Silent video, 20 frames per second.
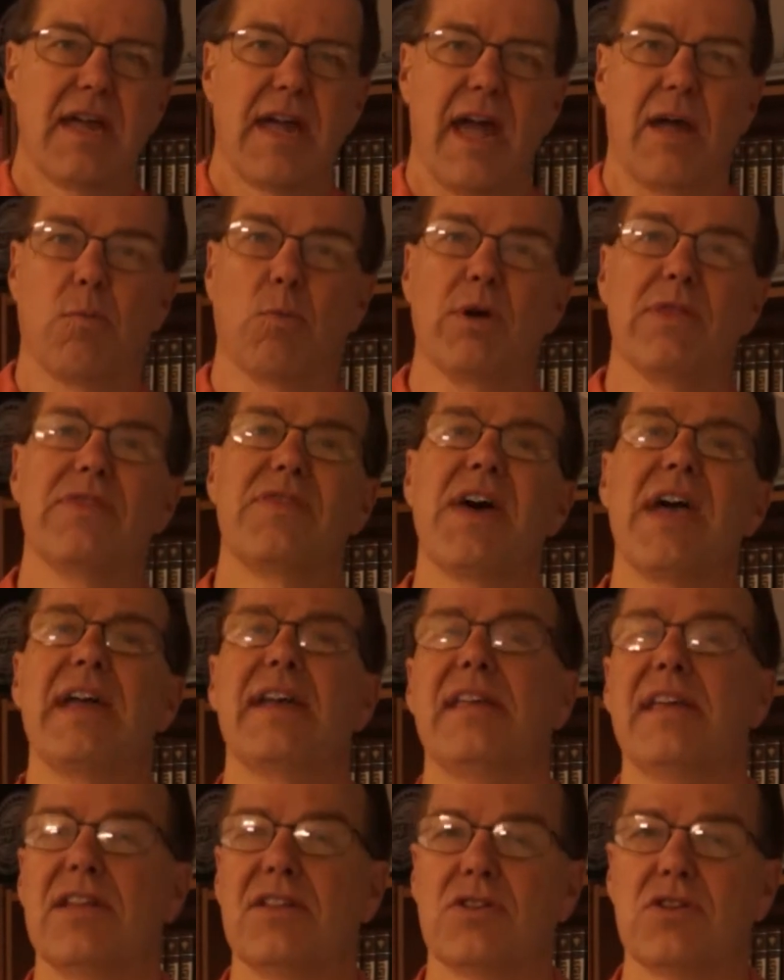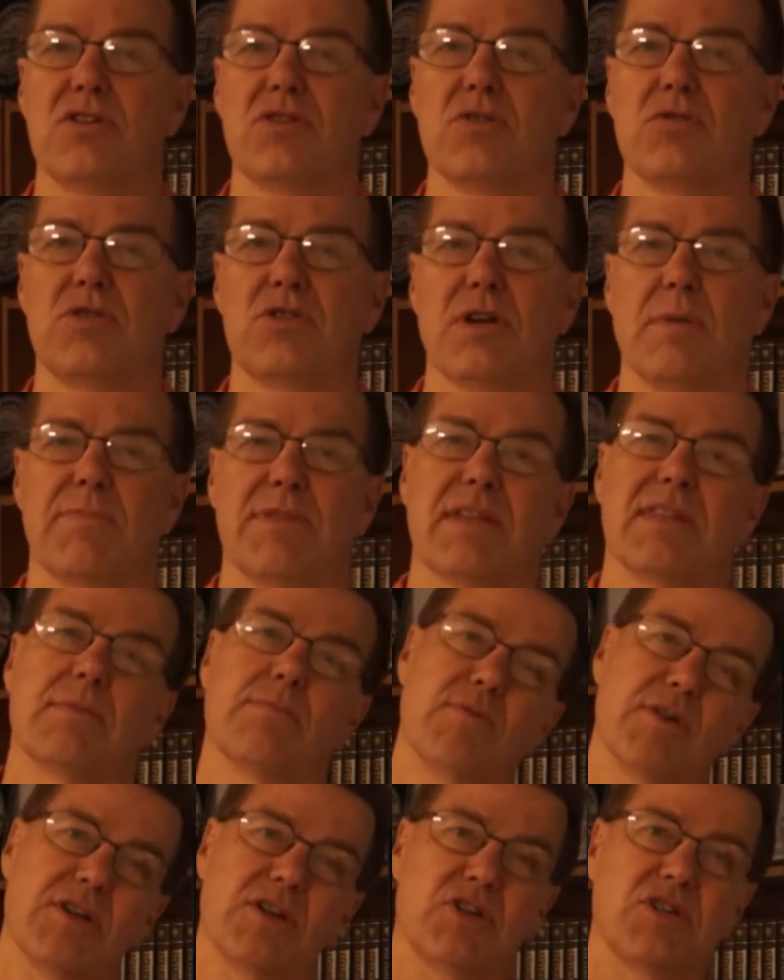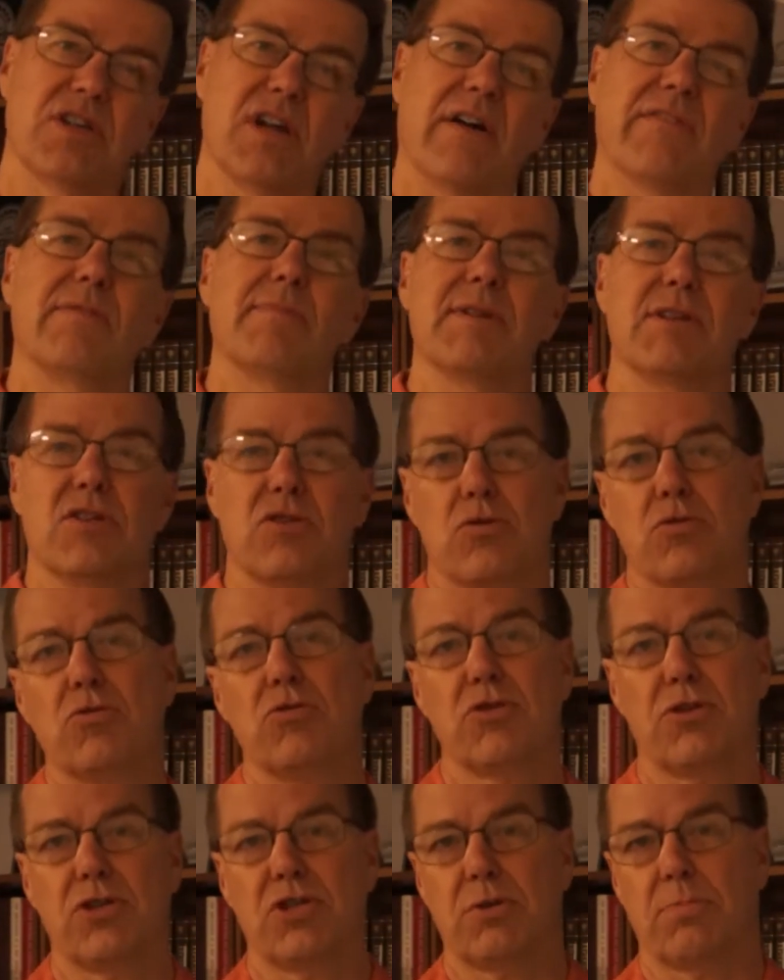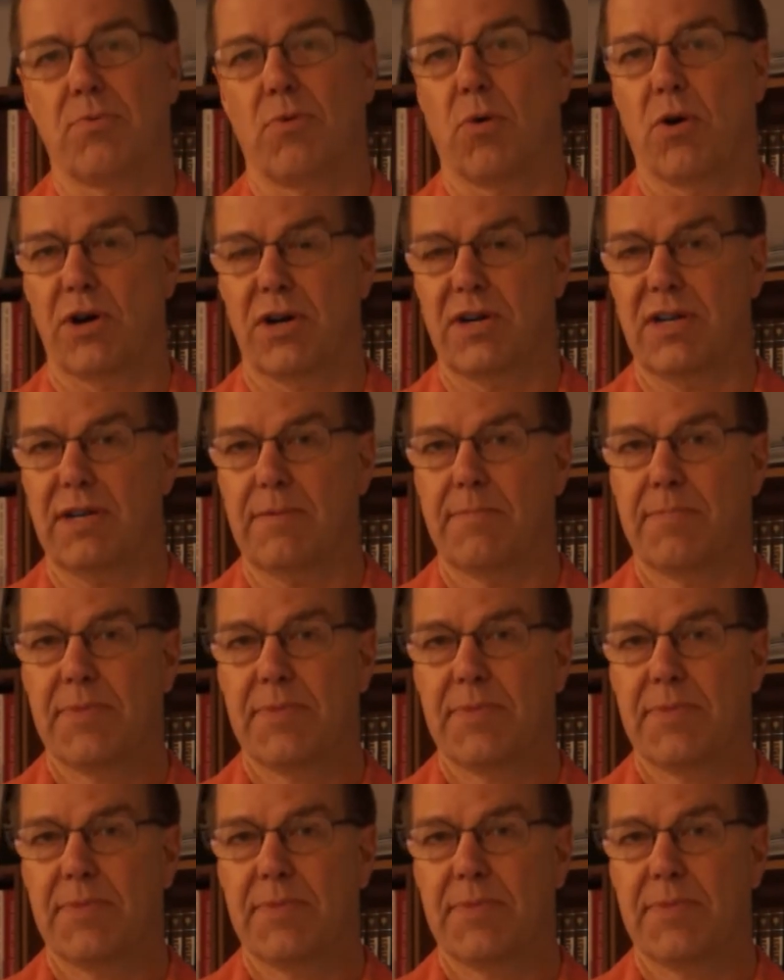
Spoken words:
And when they needed to do something, the British government usually supported it.